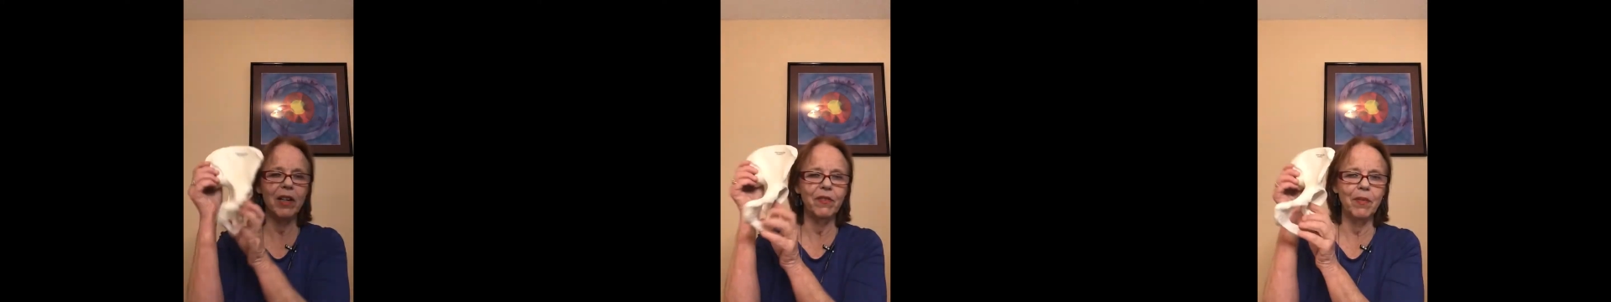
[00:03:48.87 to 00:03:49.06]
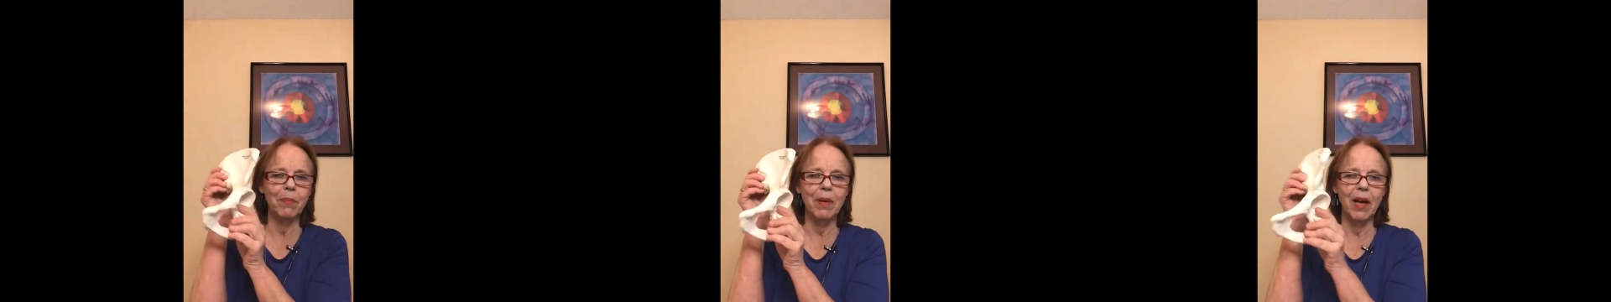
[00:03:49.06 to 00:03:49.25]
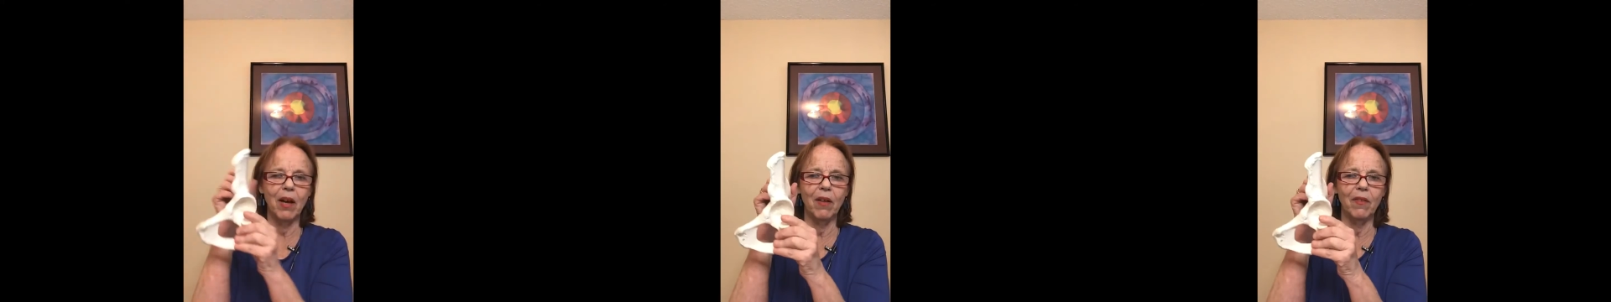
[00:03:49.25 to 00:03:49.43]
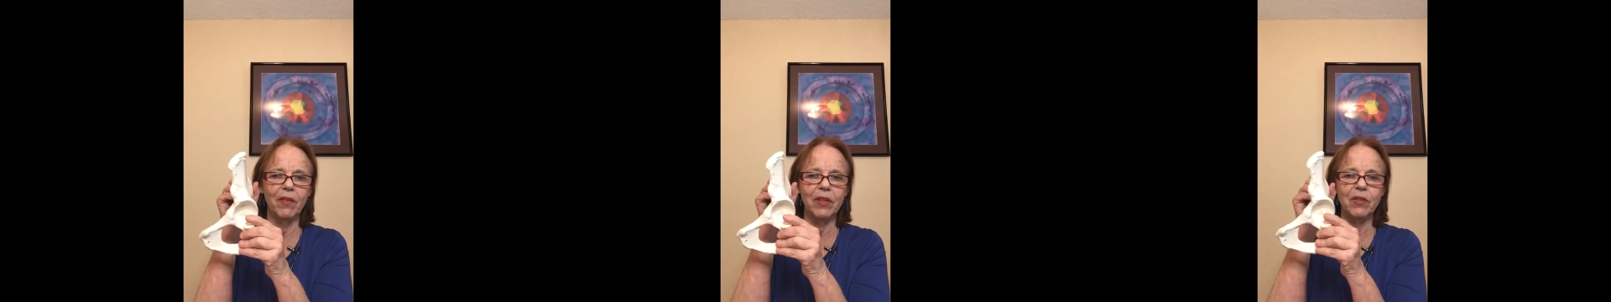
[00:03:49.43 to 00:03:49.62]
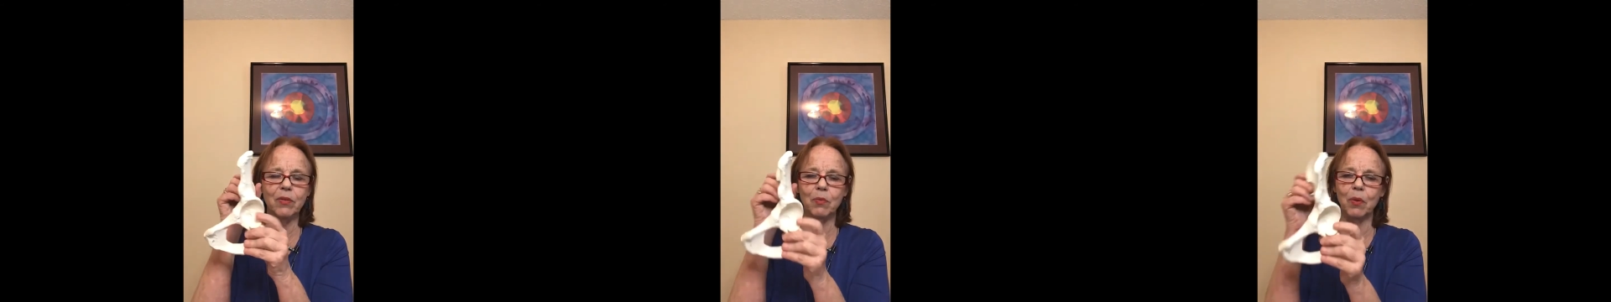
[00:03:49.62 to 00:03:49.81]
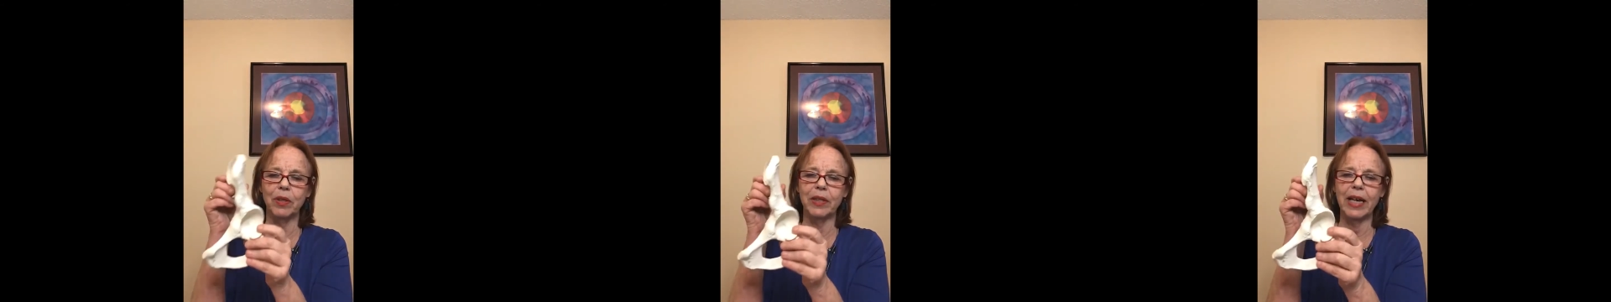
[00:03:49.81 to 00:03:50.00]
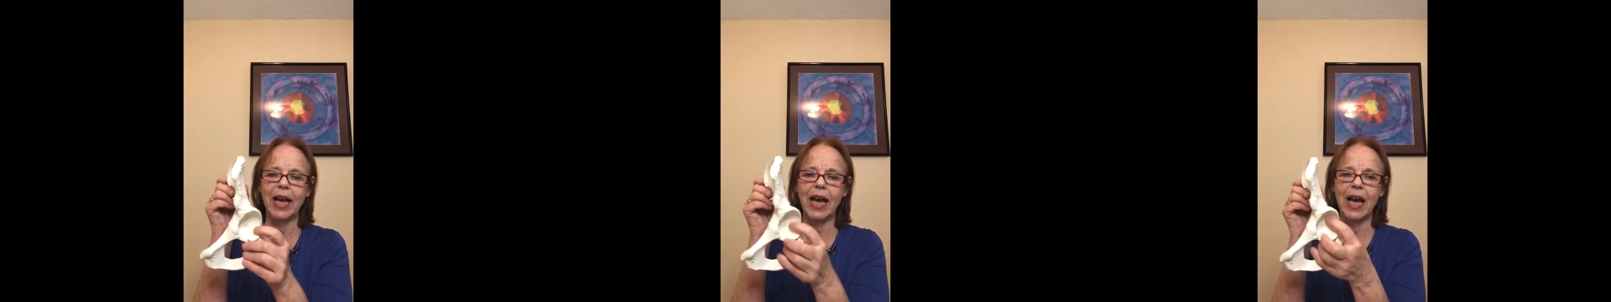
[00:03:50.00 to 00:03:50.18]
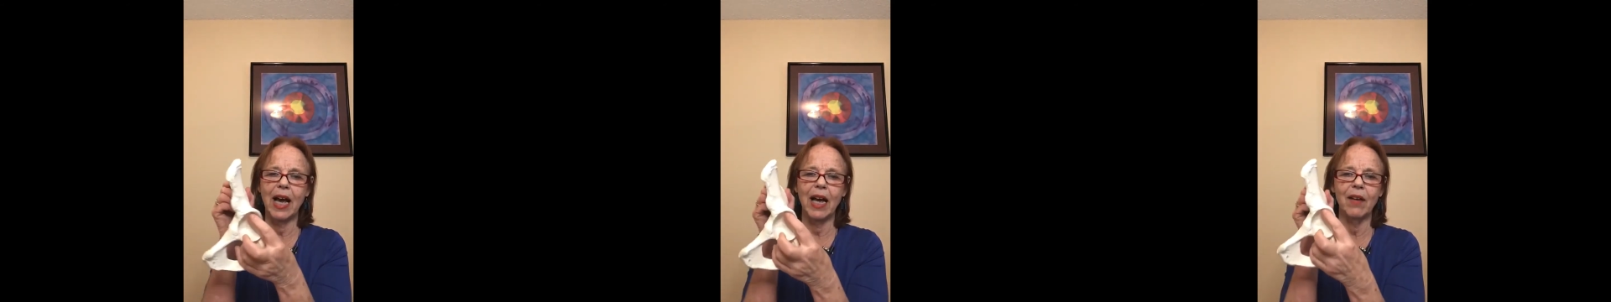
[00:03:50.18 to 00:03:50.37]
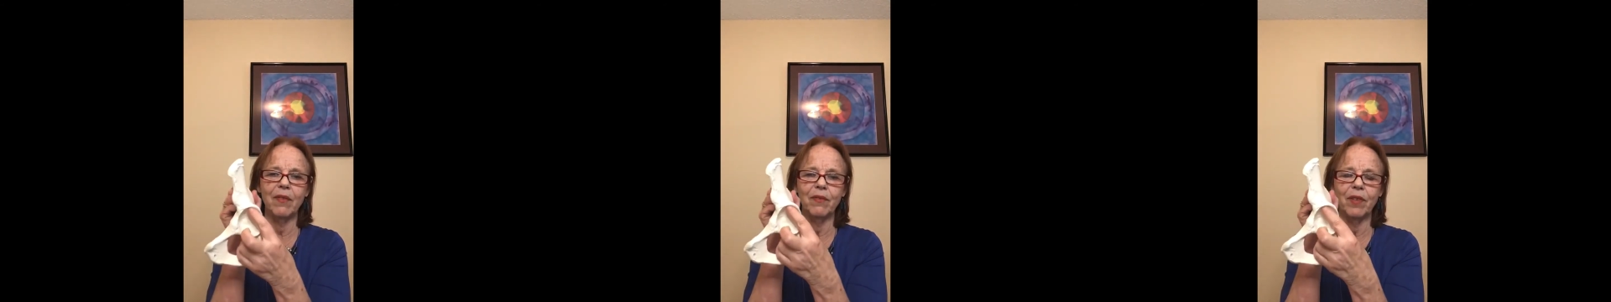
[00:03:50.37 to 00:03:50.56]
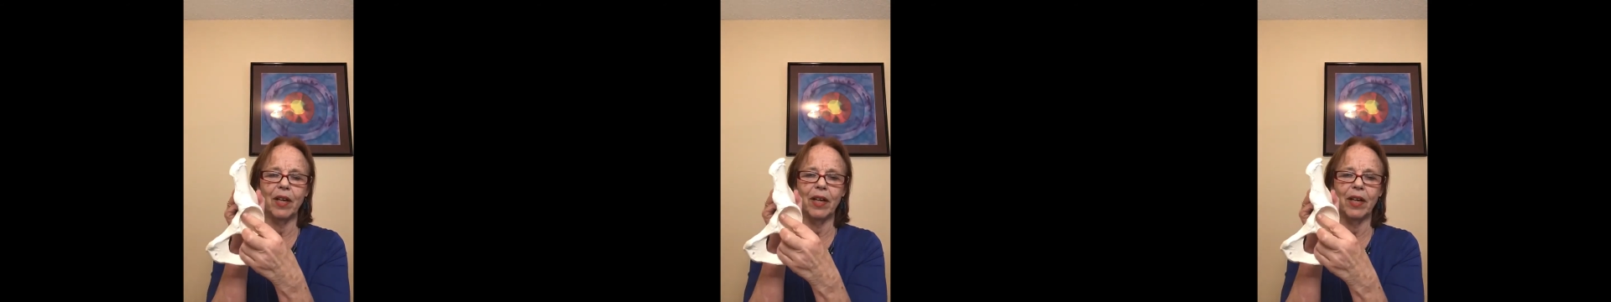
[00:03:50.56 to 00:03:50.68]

of the pelvis, one half,